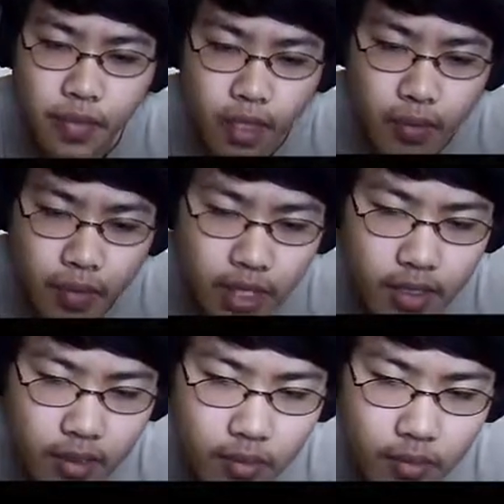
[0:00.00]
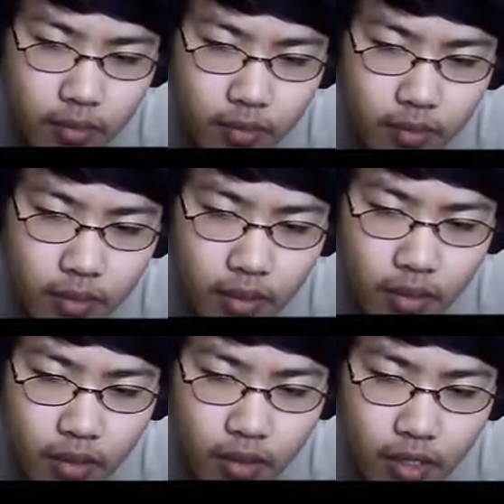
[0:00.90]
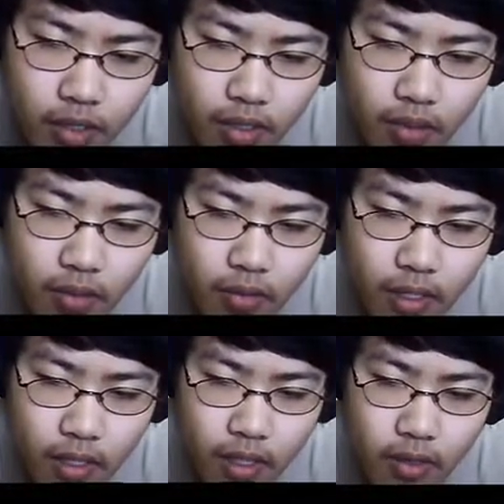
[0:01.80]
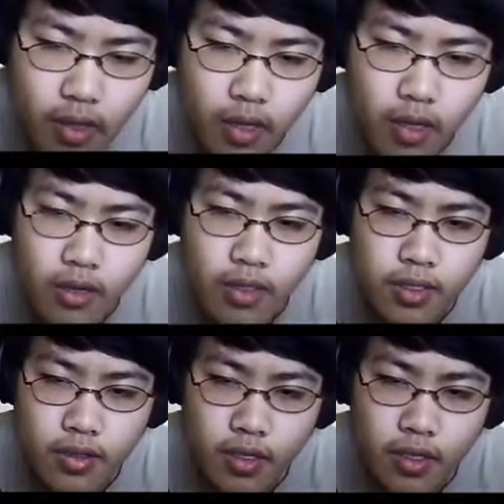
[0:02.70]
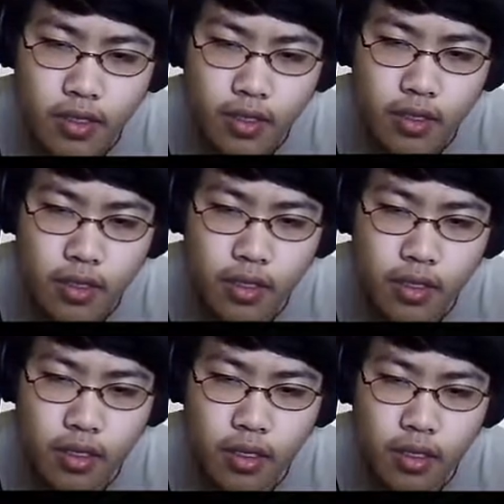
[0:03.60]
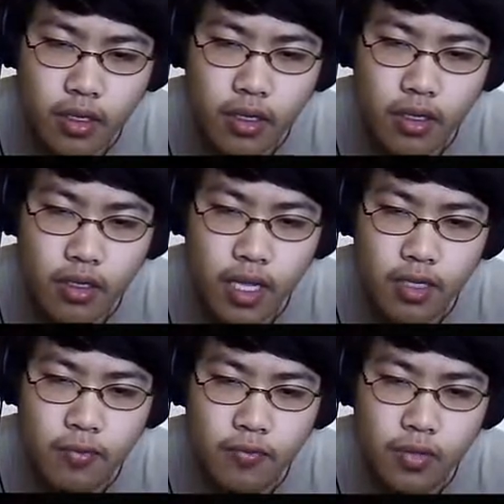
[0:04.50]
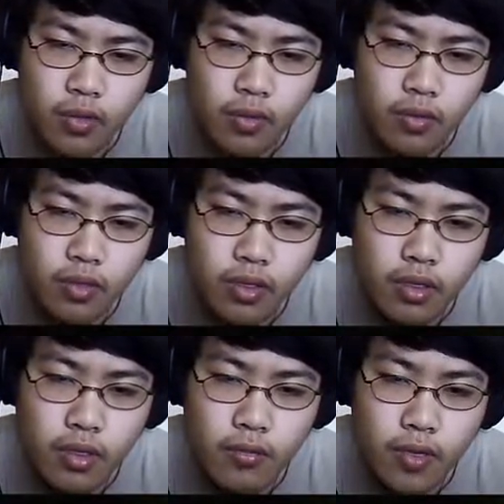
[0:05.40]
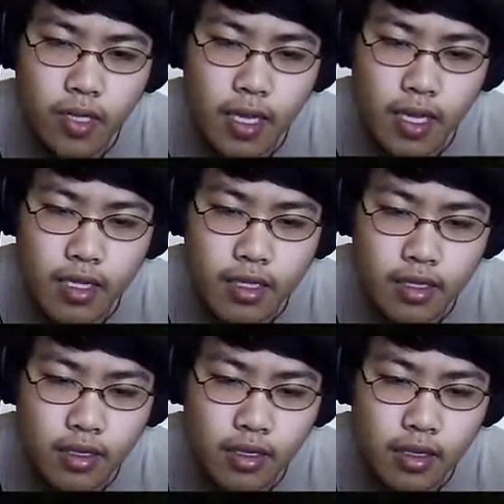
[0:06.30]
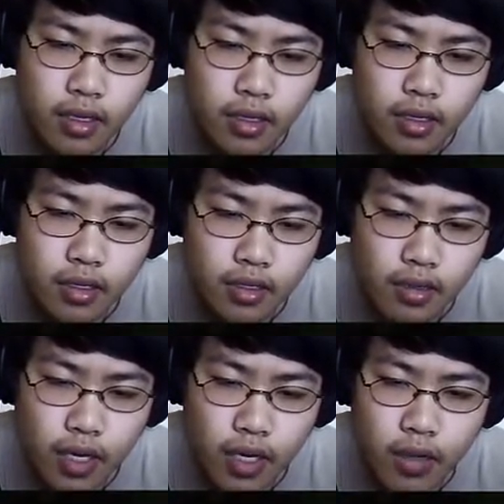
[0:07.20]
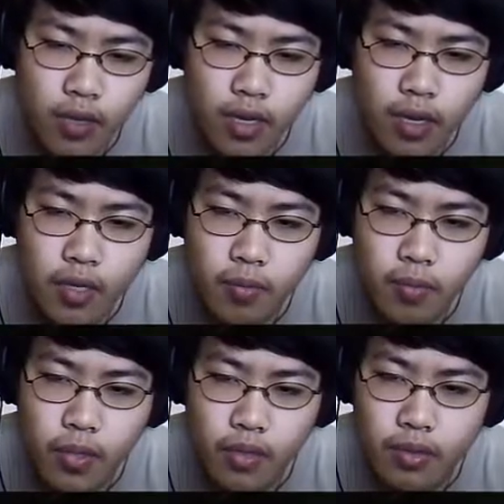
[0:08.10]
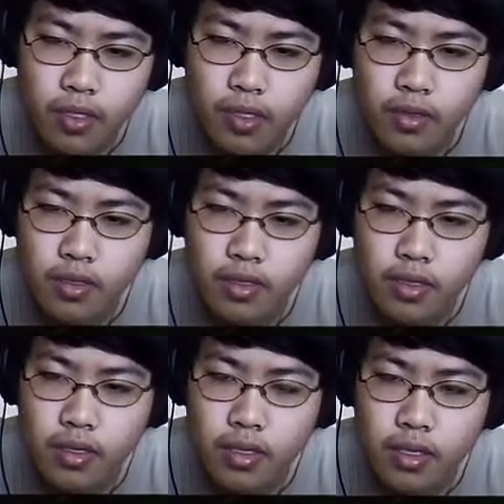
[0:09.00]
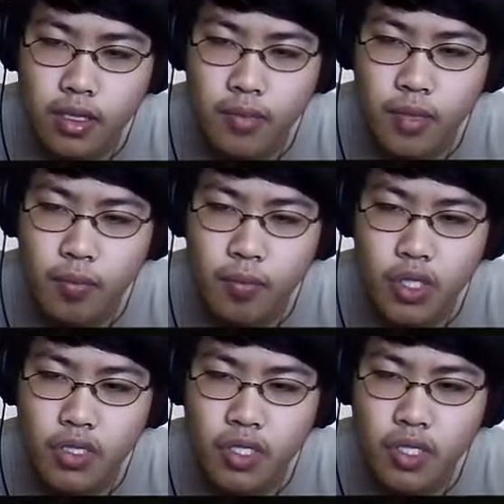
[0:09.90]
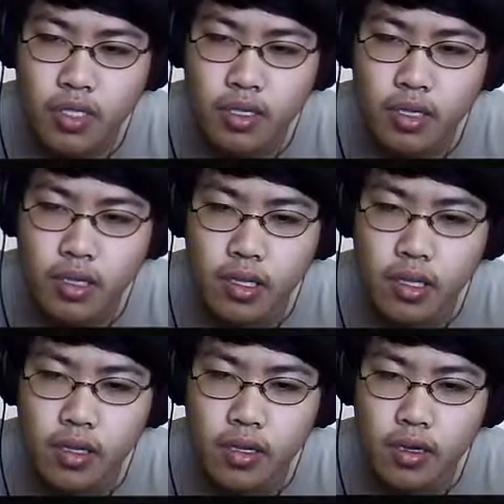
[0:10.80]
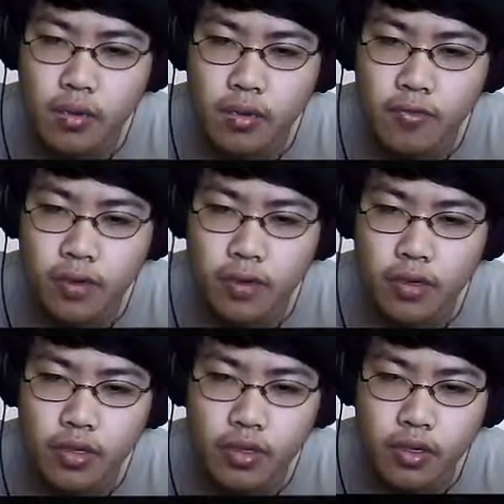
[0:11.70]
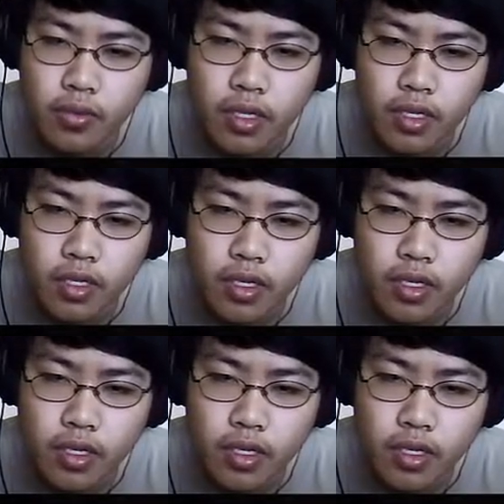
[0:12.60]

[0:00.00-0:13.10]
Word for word: Let me add some... No, not charcoal. Uh, logs. Right here. Add some fuel for the night. So, I don't know what I'm gonna build. Seriously. Let me push this a little bit farther away.